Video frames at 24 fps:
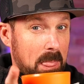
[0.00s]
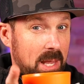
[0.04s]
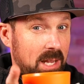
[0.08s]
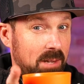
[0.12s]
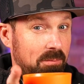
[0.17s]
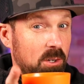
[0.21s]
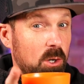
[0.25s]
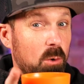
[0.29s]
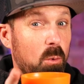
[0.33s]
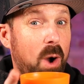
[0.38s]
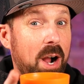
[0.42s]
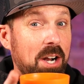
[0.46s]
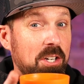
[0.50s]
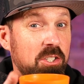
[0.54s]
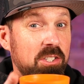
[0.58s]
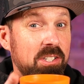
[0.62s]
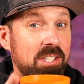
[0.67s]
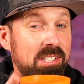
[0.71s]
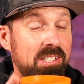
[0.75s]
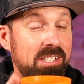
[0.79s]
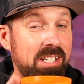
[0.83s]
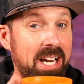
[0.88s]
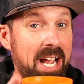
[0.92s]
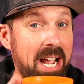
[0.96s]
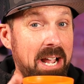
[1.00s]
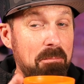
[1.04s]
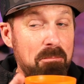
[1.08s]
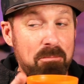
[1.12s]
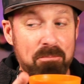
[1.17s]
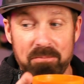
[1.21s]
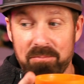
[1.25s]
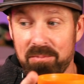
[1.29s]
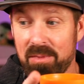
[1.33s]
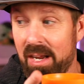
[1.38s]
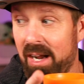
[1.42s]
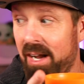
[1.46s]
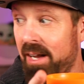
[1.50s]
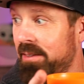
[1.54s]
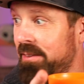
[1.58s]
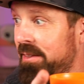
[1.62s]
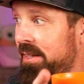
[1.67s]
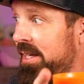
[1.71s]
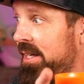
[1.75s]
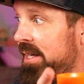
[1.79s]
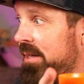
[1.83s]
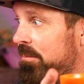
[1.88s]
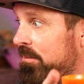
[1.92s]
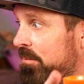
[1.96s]
if you're watching this today,
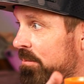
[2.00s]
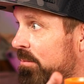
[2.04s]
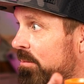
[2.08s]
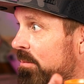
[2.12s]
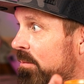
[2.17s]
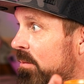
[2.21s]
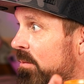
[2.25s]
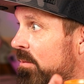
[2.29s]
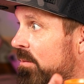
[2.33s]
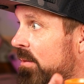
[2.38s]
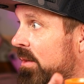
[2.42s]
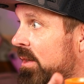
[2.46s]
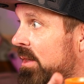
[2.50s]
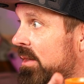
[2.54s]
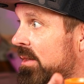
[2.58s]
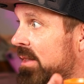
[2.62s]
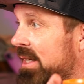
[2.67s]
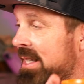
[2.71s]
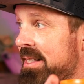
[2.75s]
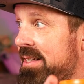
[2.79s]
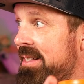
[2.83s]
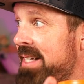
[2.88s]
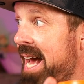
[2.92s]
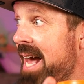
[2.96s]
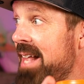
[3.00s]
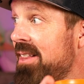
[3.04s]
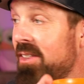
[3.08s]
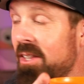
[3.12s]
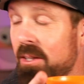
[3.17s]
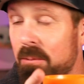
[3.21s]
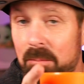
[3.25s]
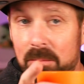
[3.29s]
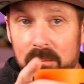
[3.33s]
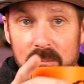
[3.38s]
on the 10th,